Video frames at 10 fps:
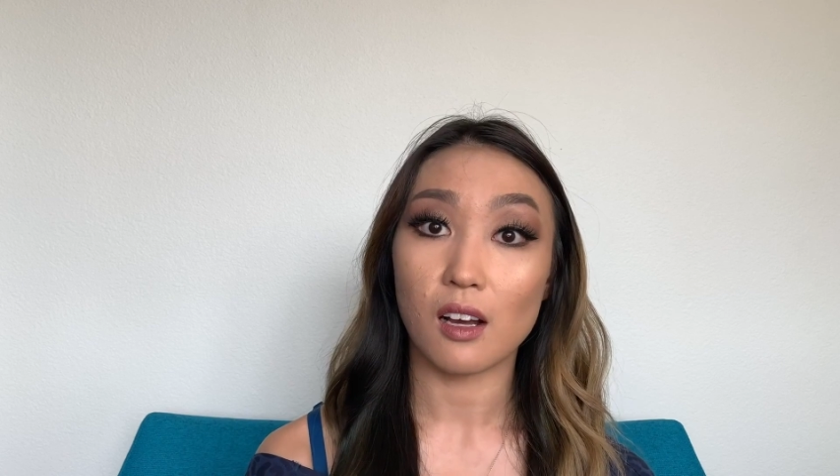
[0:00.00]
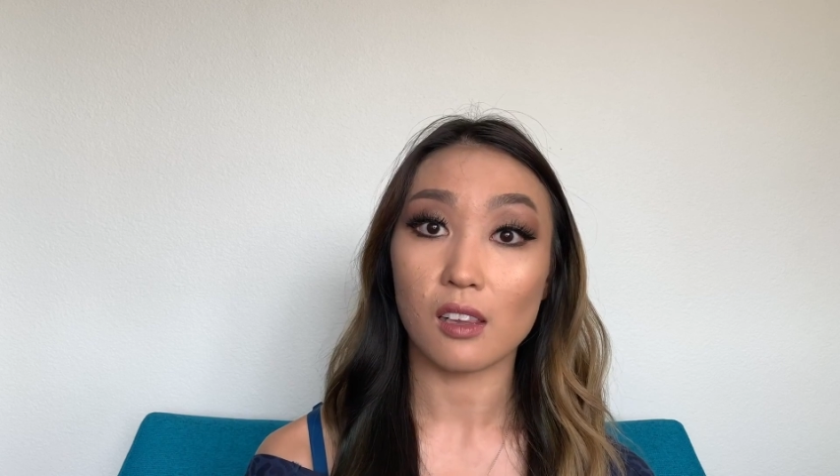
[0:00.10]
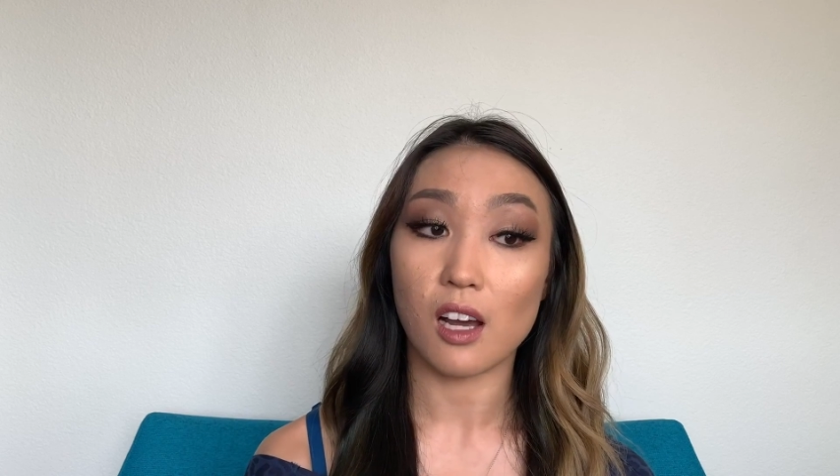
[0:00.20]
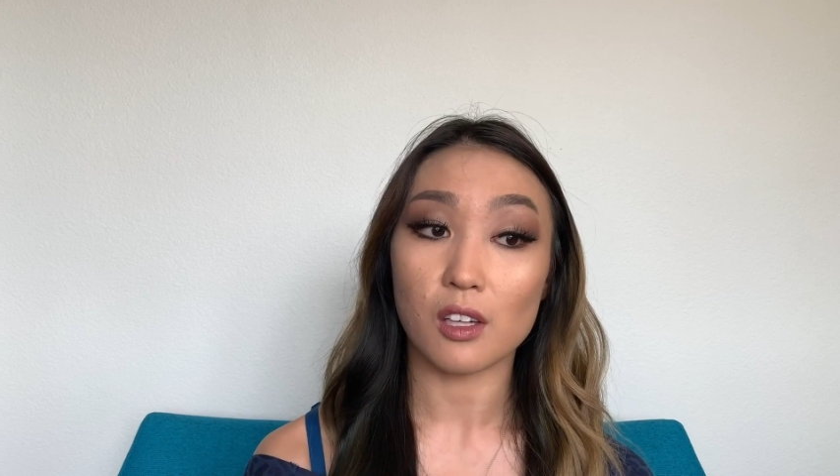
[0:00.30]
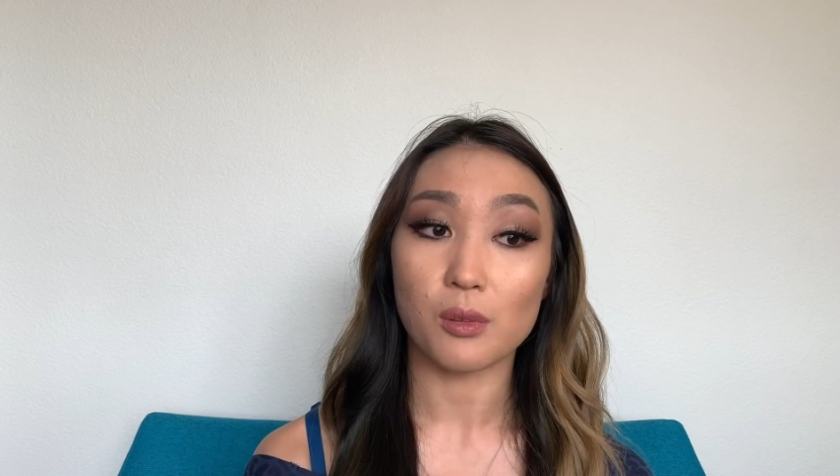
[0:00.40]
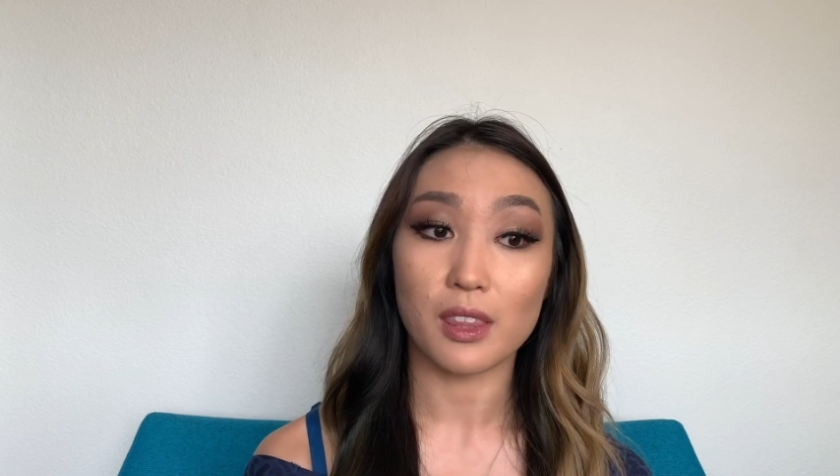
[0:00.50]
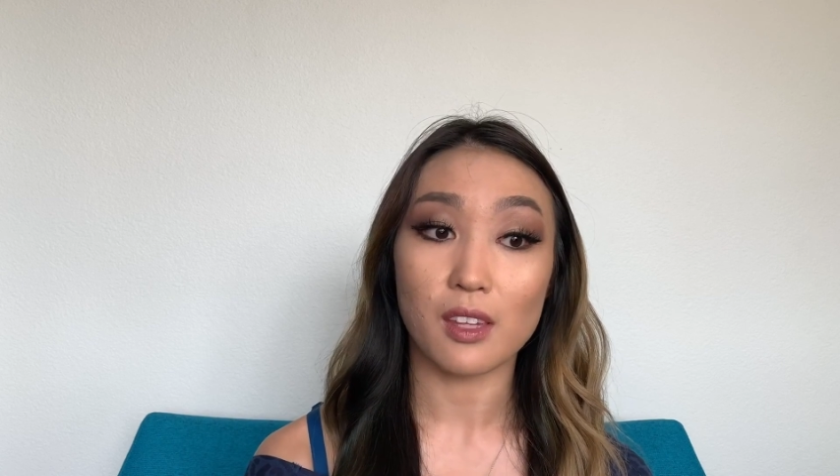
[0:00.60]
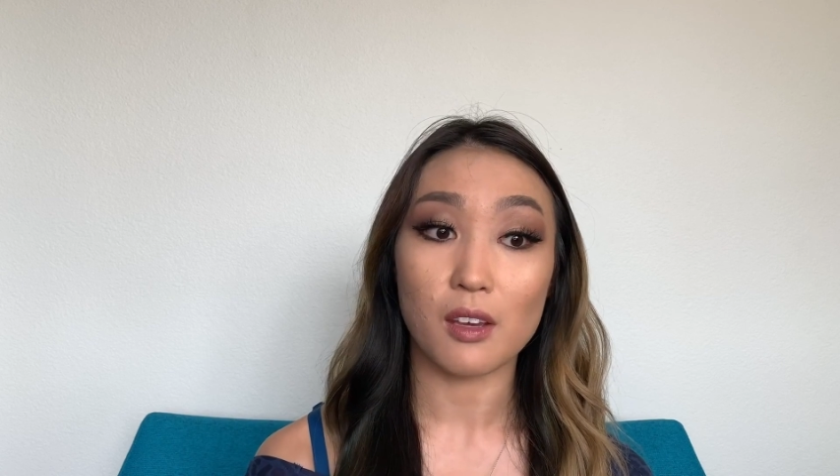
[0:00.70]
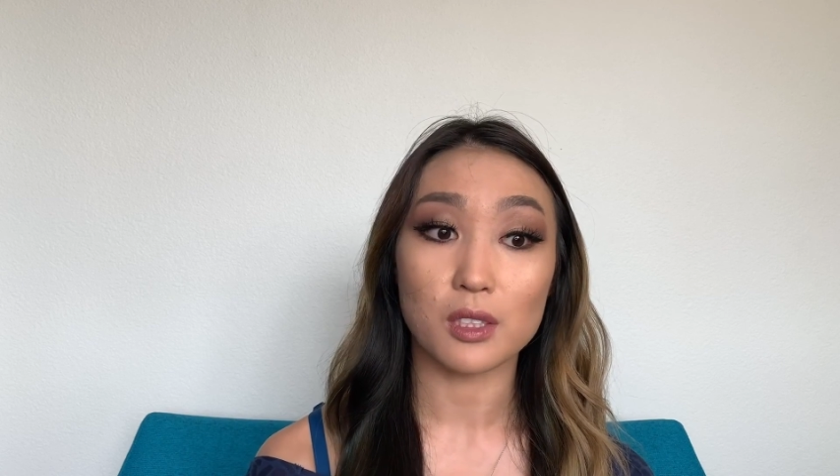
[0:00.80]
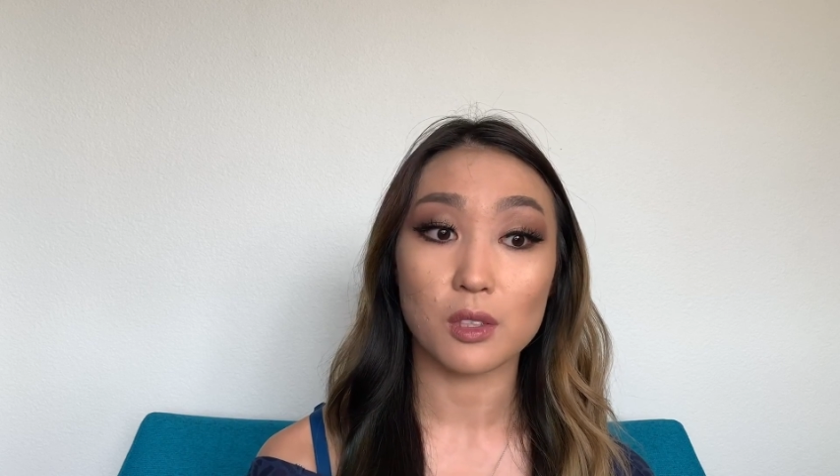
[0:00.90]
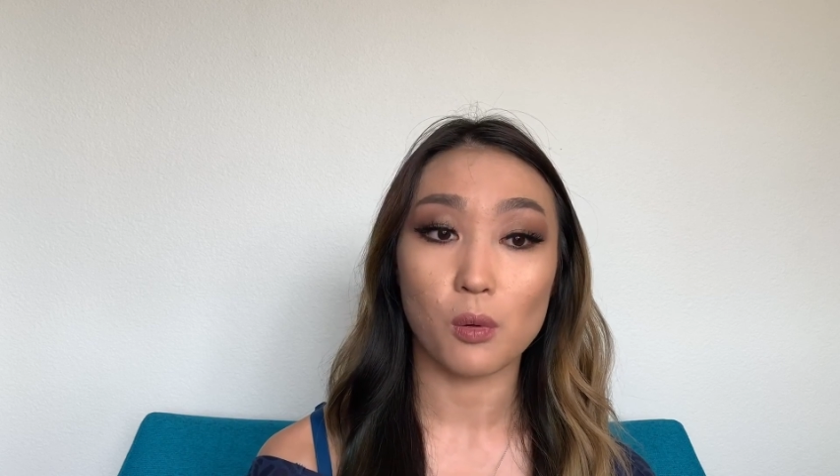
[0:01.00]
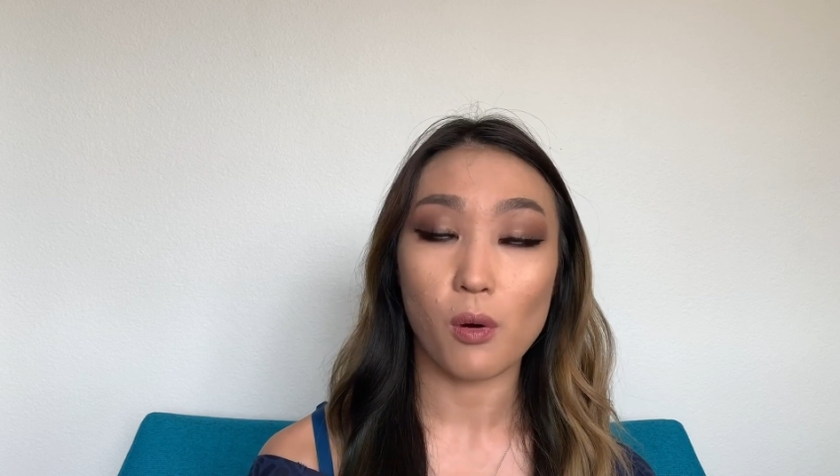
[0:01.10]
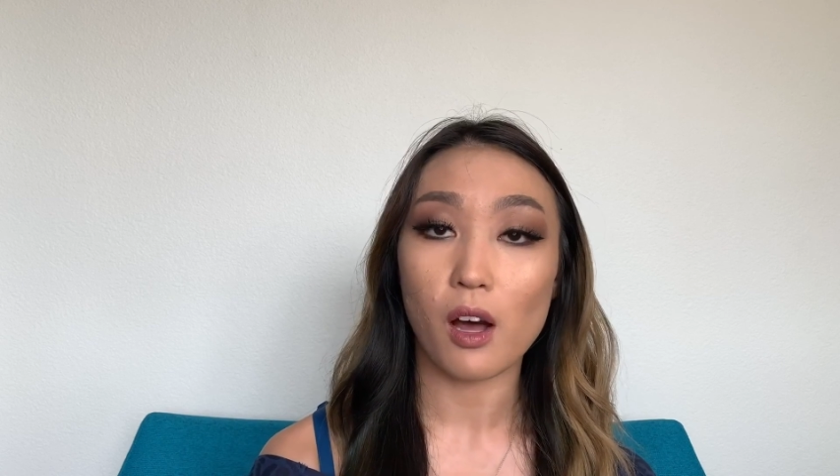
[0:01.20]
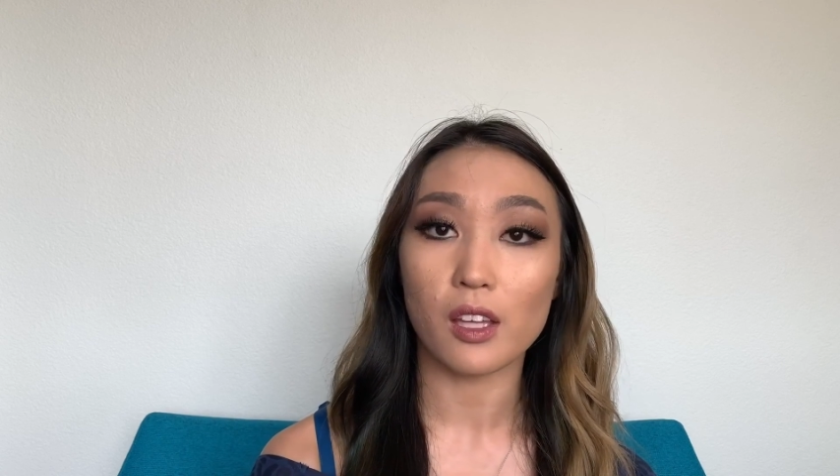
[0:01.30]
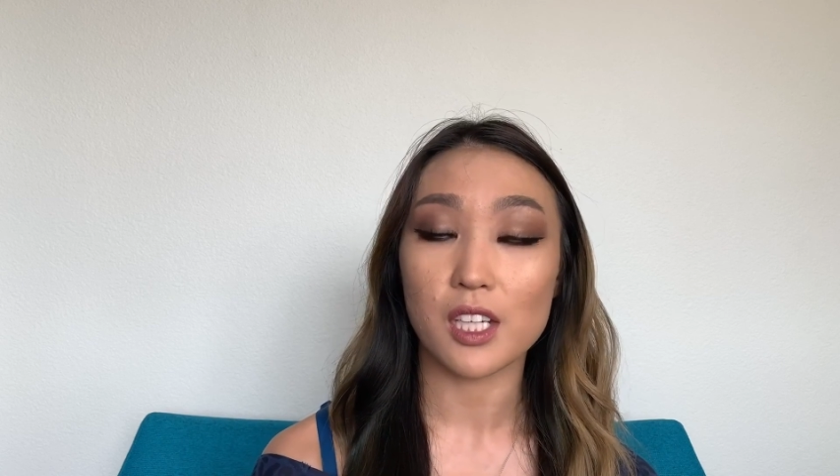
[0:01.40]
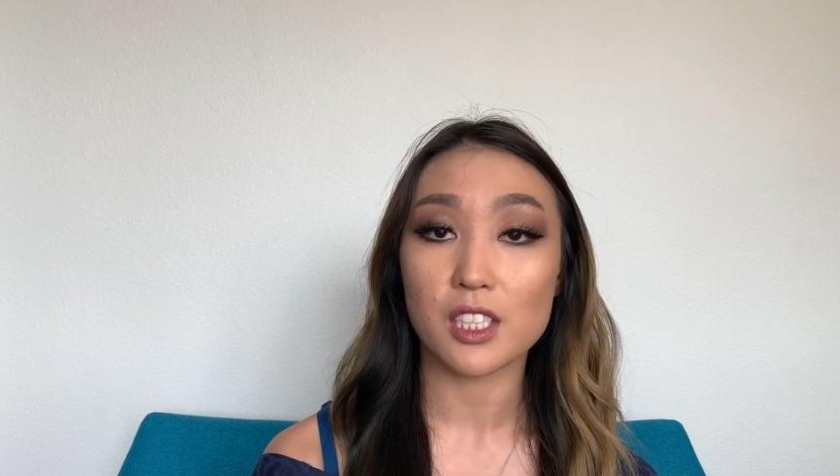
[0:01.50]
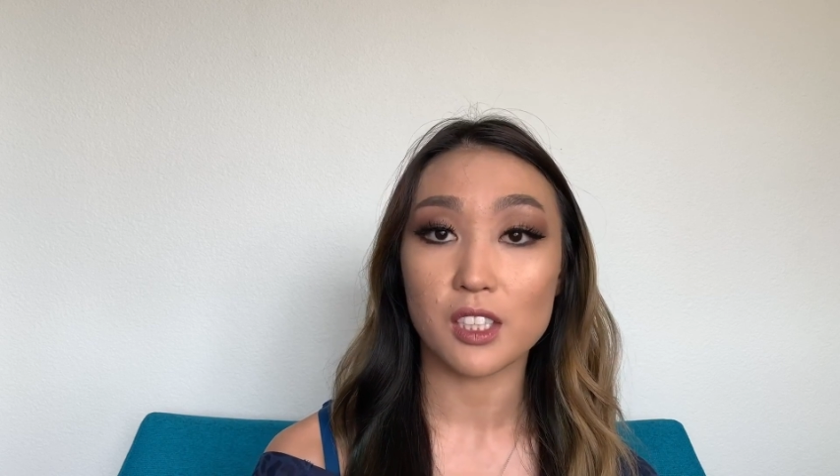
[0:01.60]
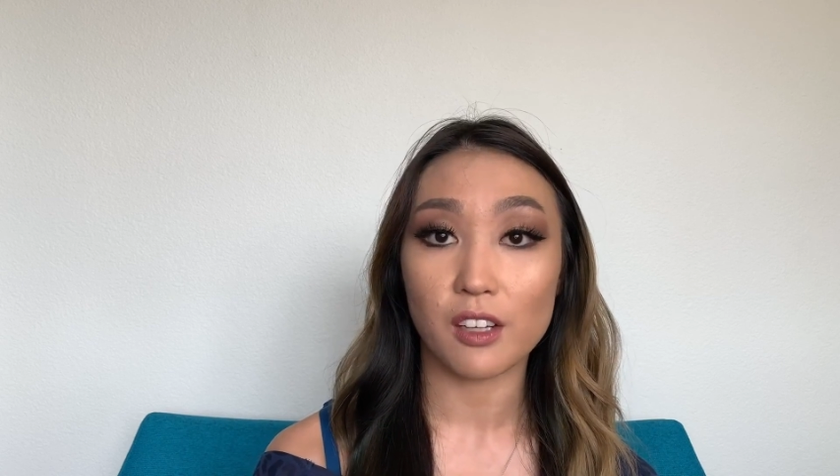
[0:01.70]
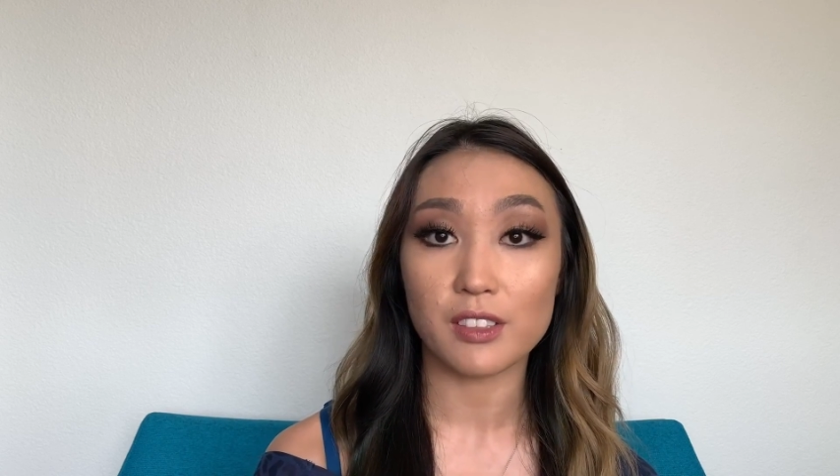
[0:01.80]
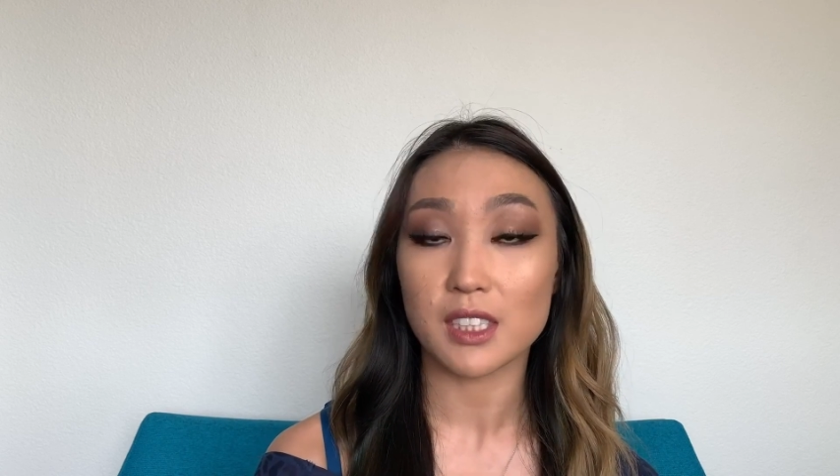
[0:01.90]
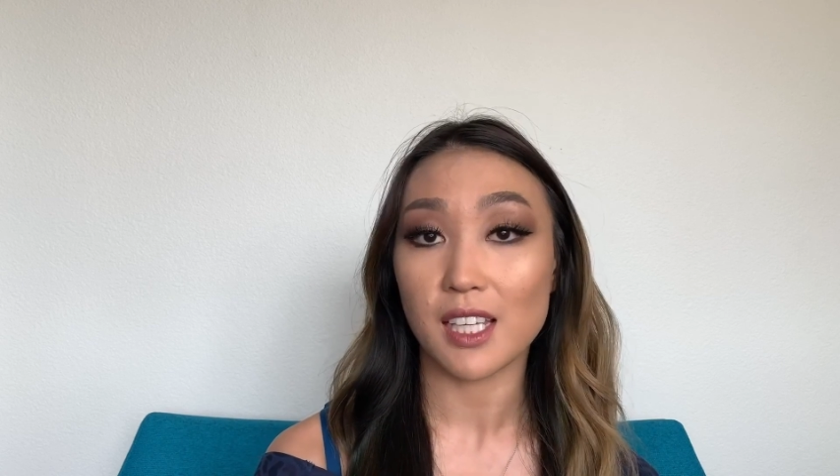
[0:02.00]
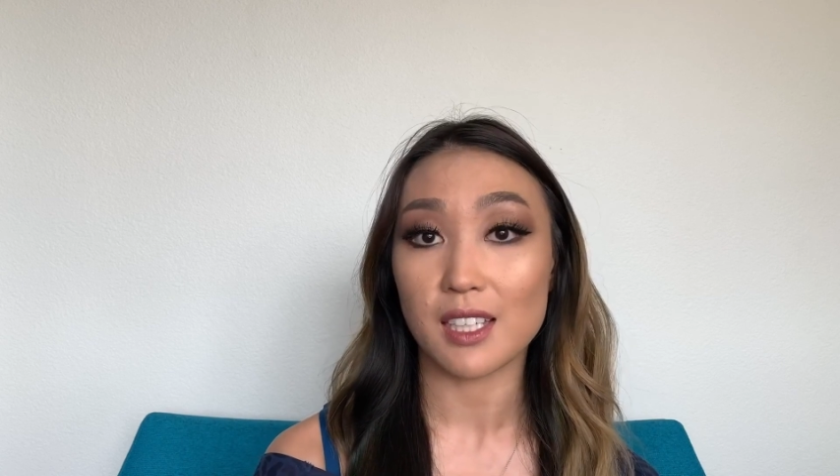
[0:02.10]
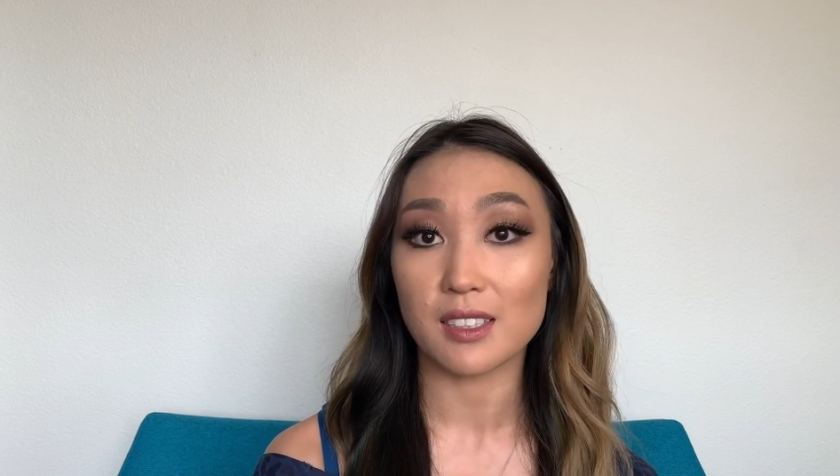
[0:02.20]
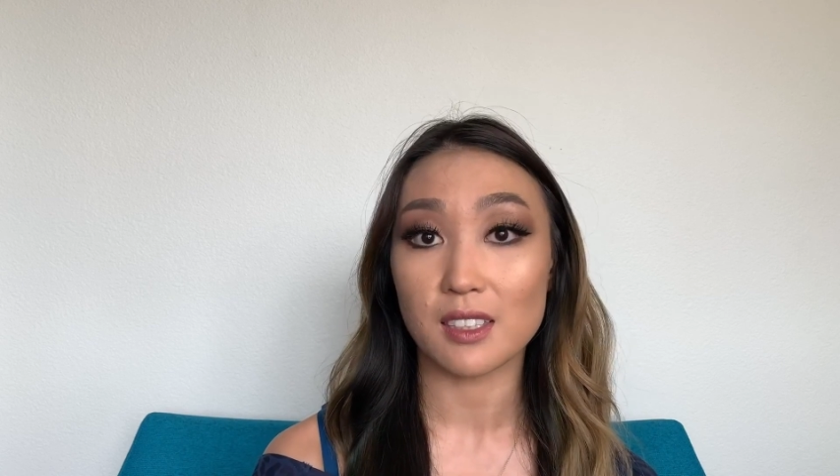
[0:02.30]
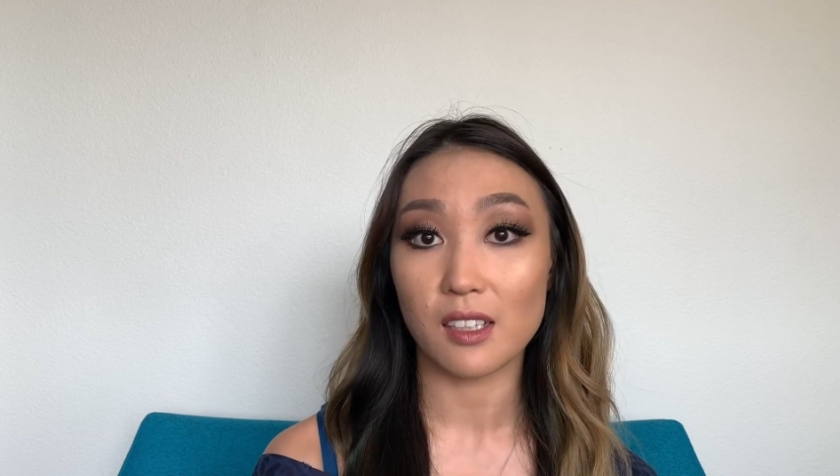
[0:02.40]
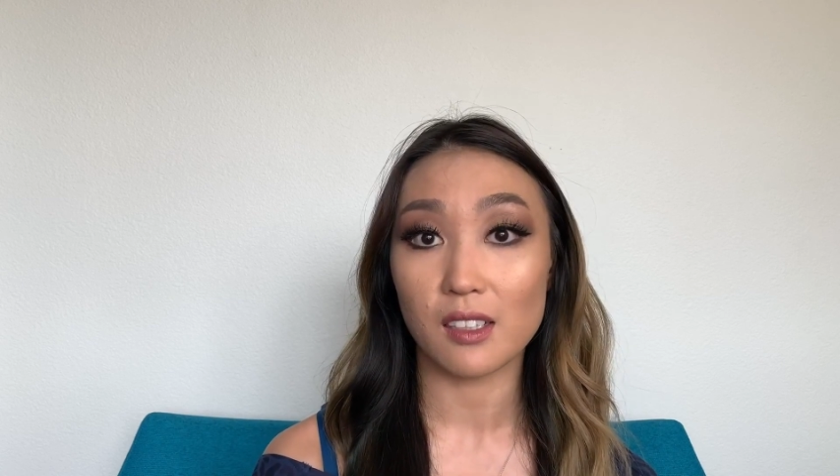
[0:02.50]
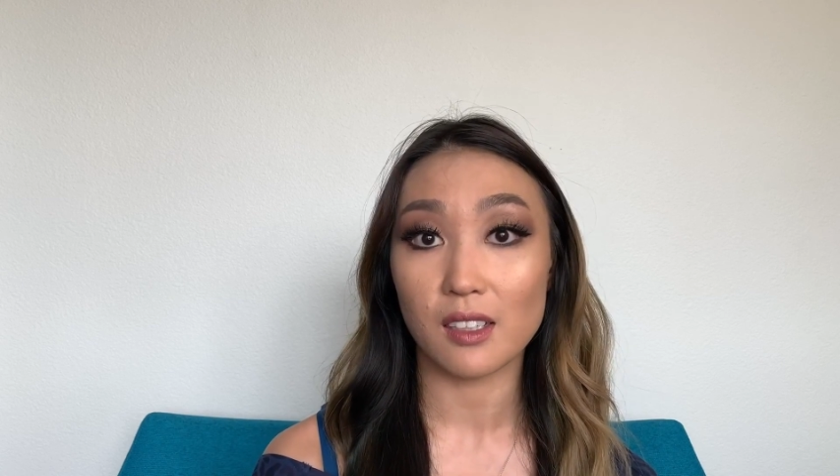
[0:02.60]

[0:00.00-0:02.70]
along with those quality services